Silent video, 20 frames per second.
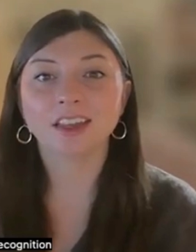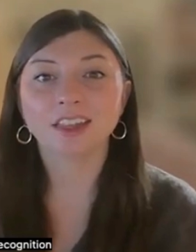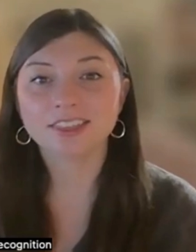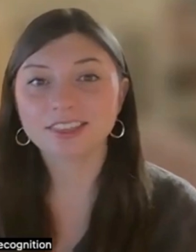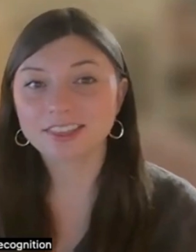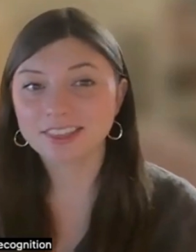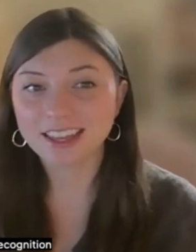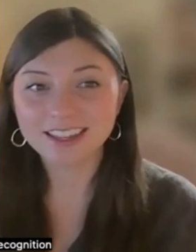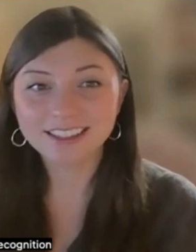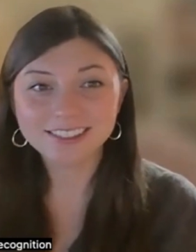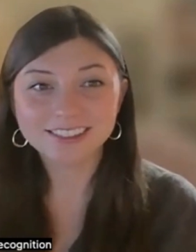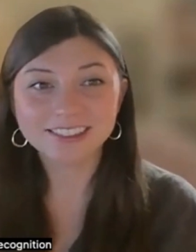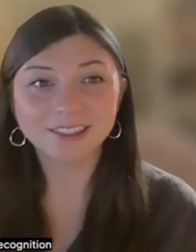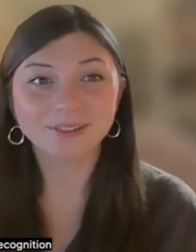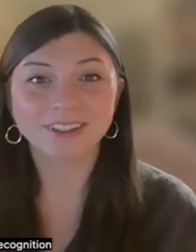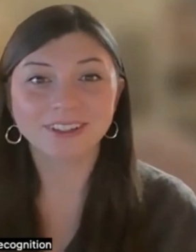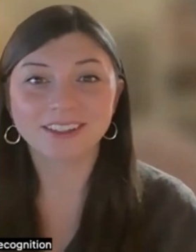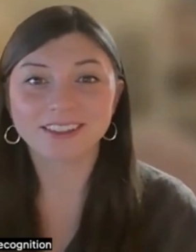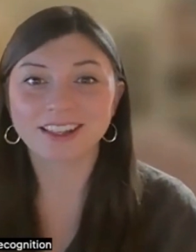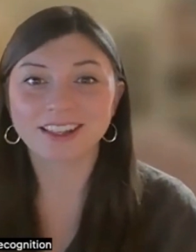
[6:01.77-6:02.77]
Thanks,
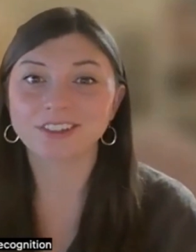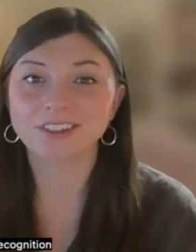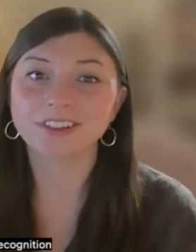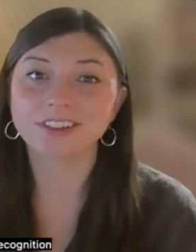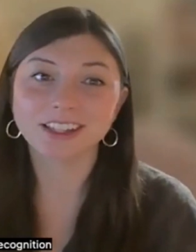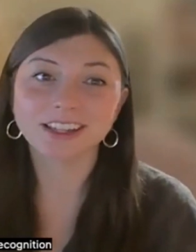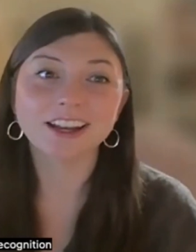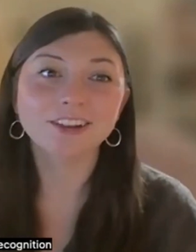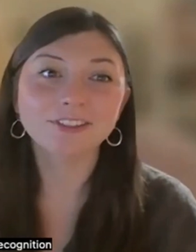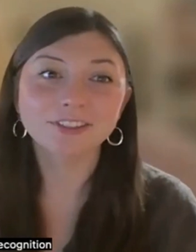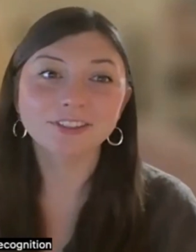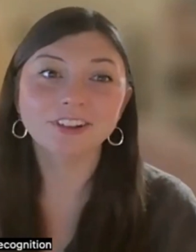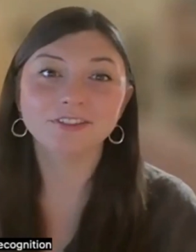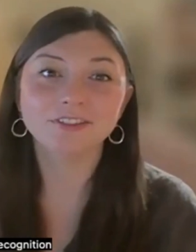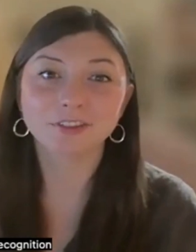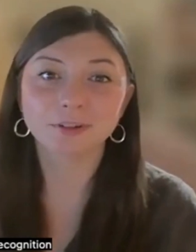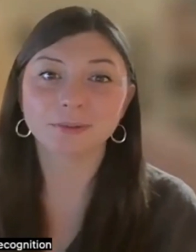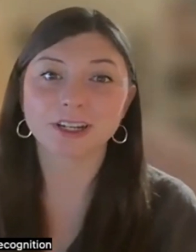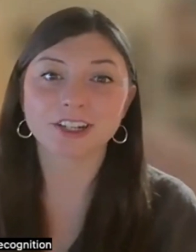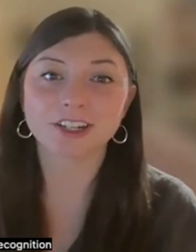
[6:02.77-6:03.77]
Louie. That's really helpful
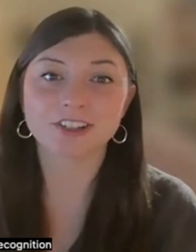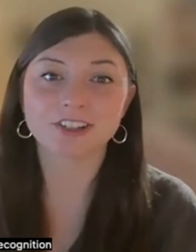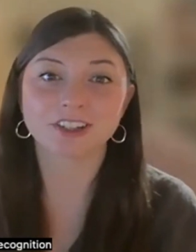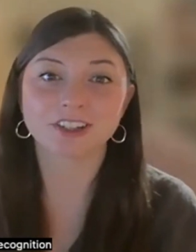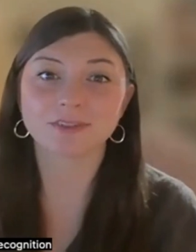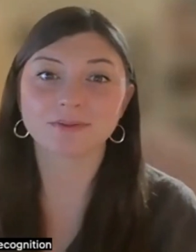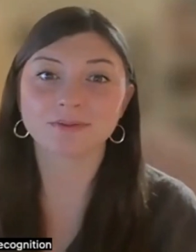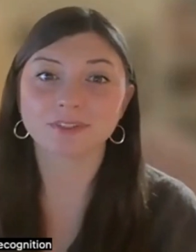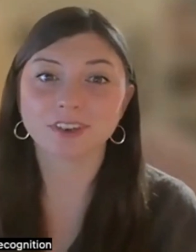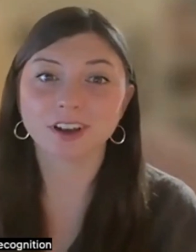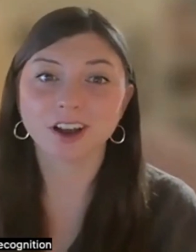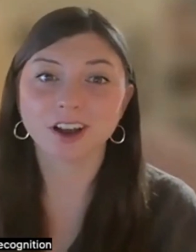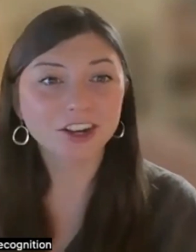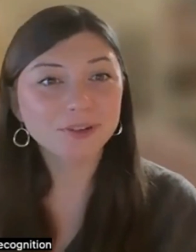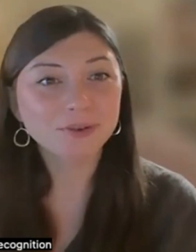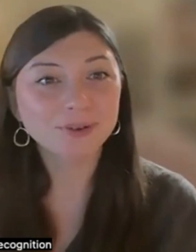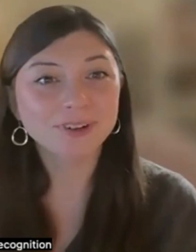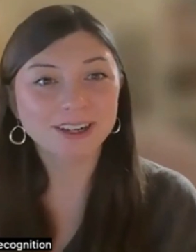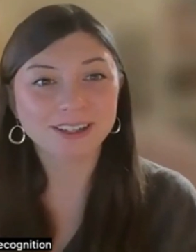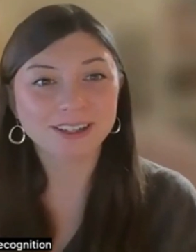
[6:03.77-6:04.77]
information. On to
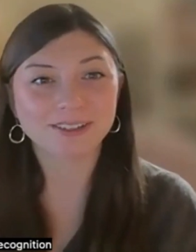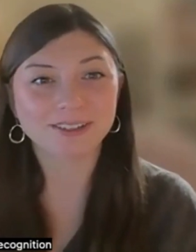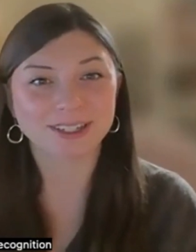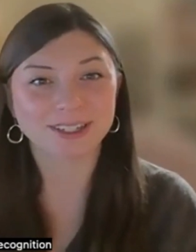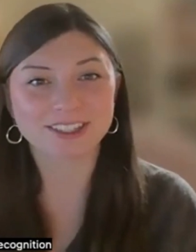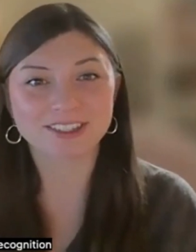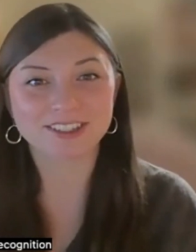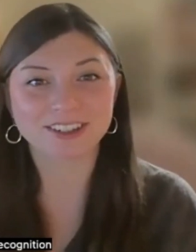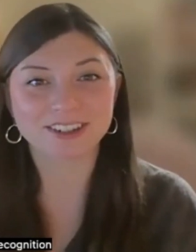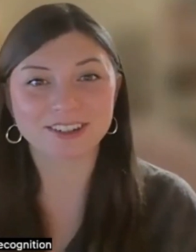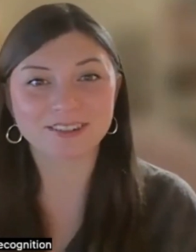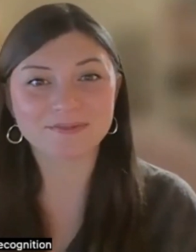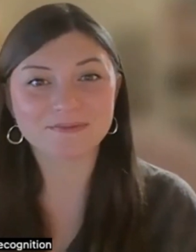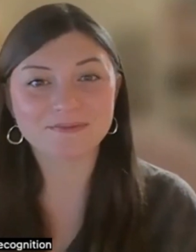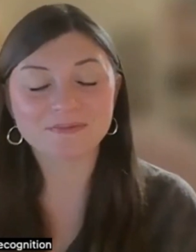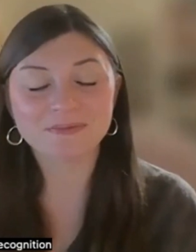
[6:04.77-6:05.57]
our next question.